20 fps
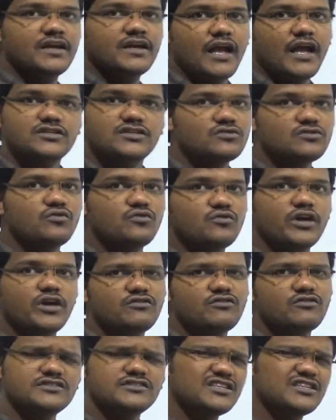HONO
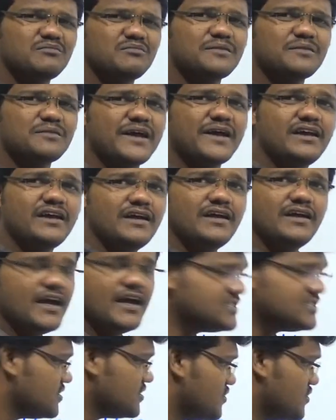is nothing but my
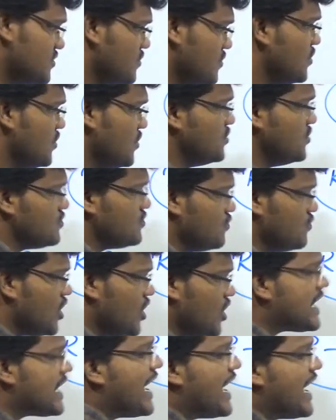HNO2. So what
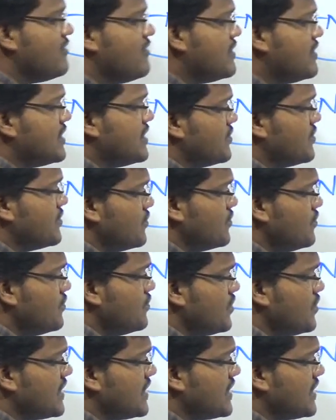I will do is